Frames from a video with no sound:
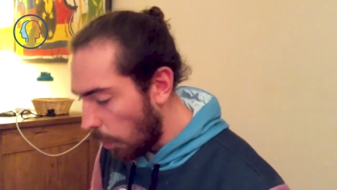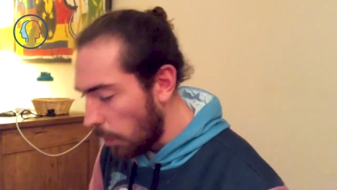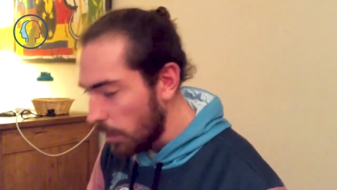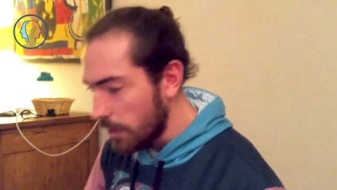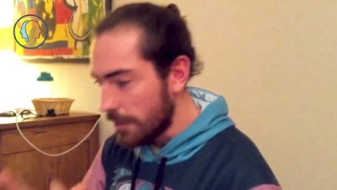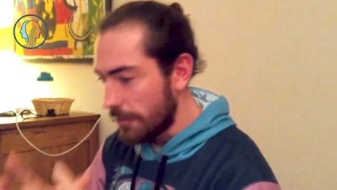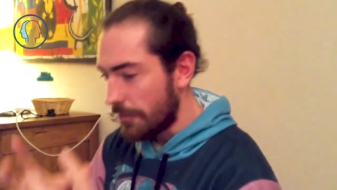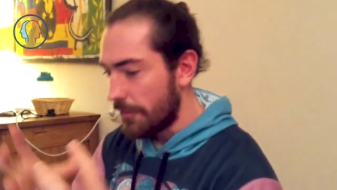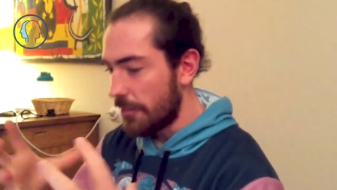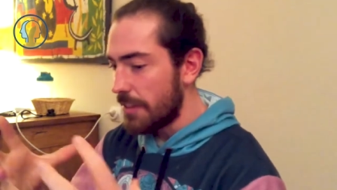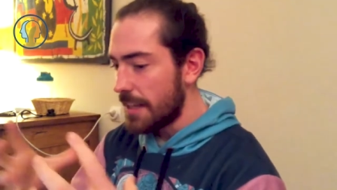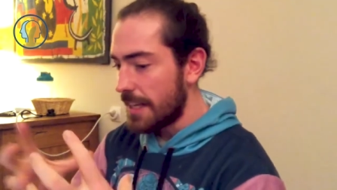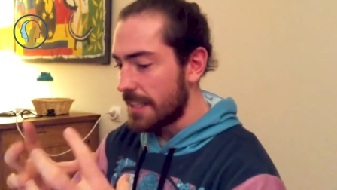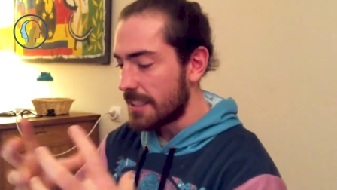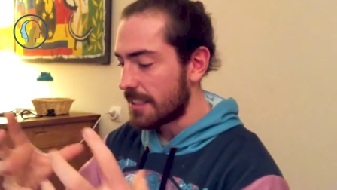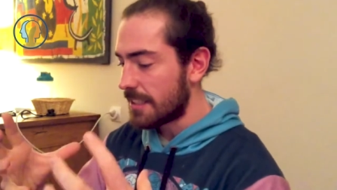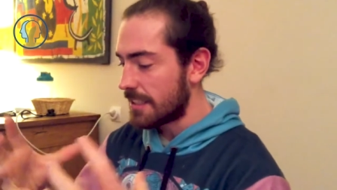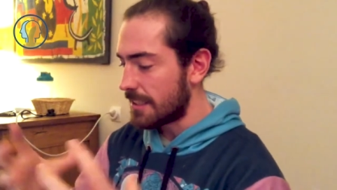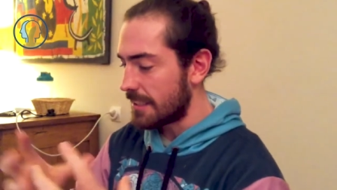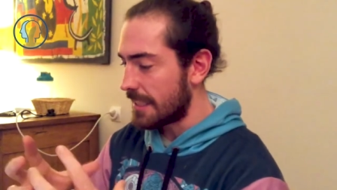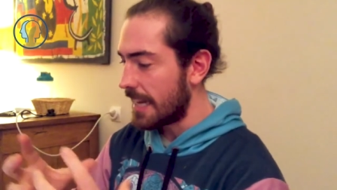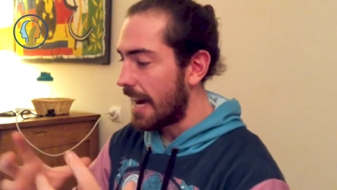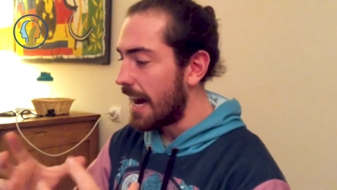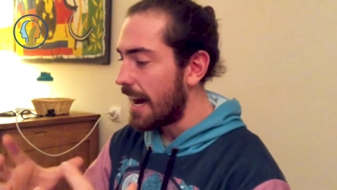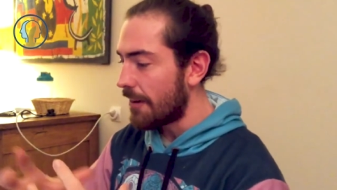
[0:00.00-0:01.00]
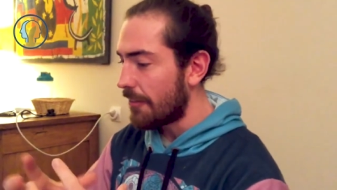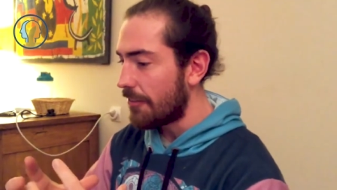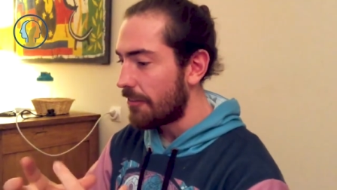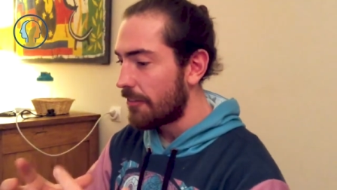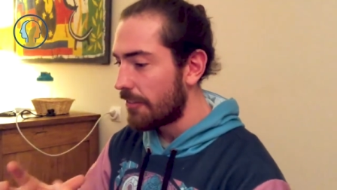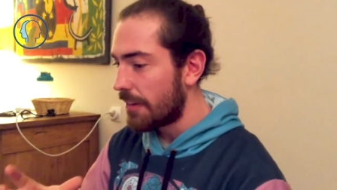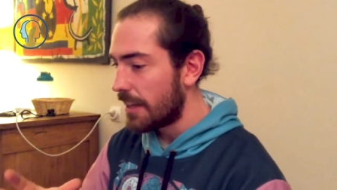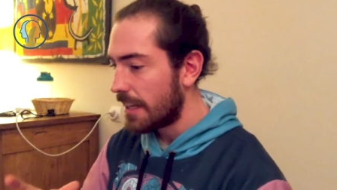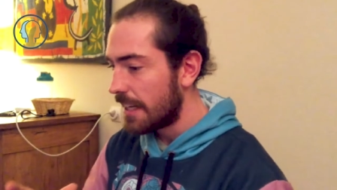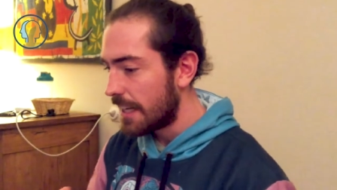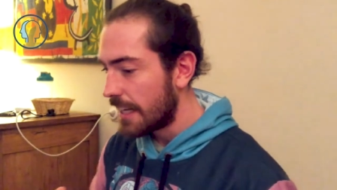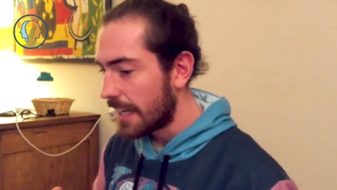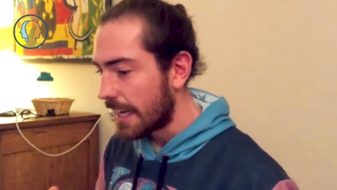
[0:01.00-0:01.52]
all of this
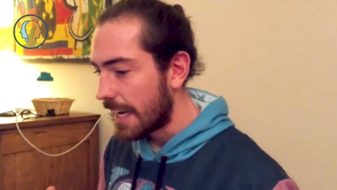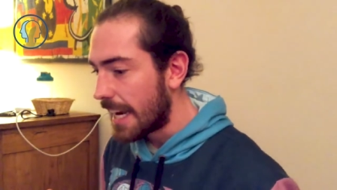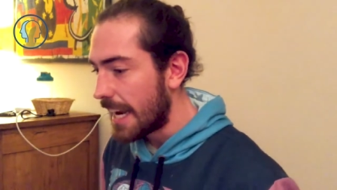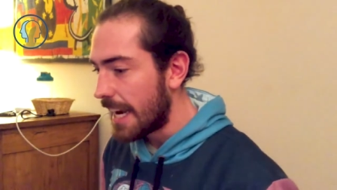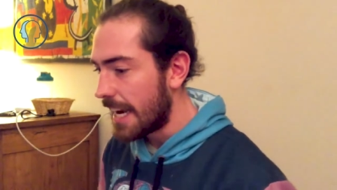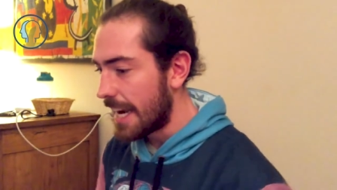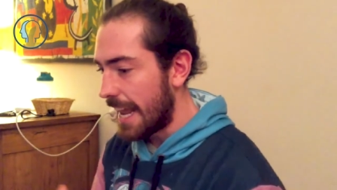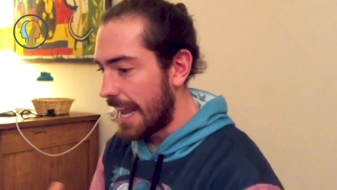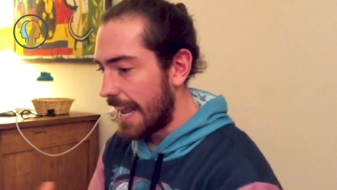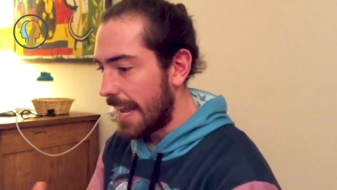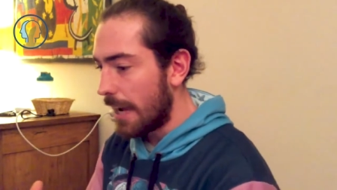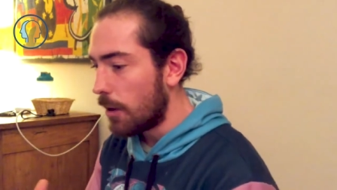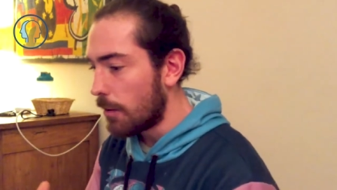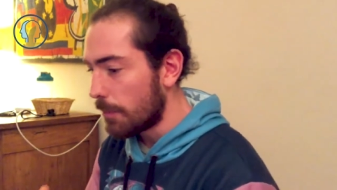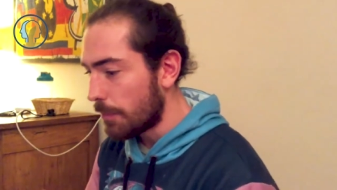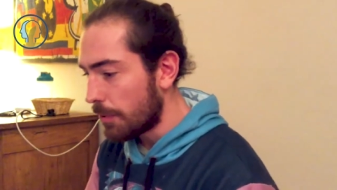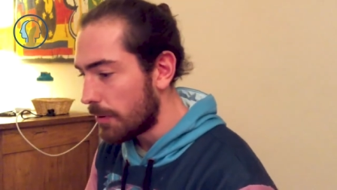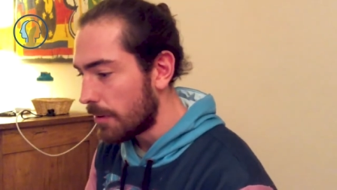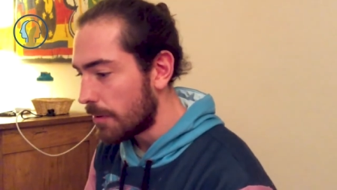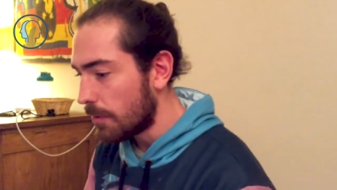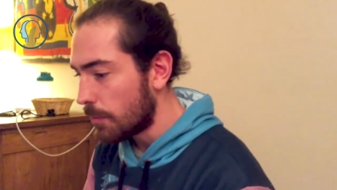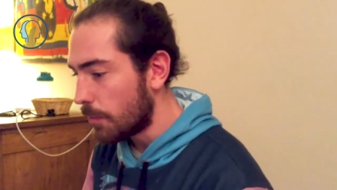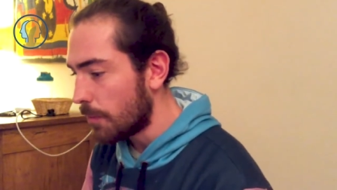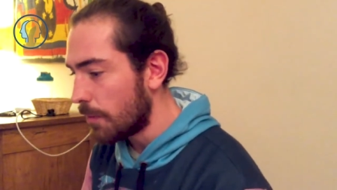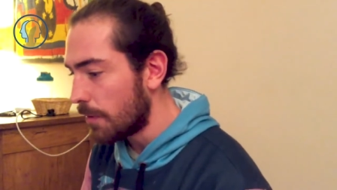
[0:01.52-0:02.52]
stuff can help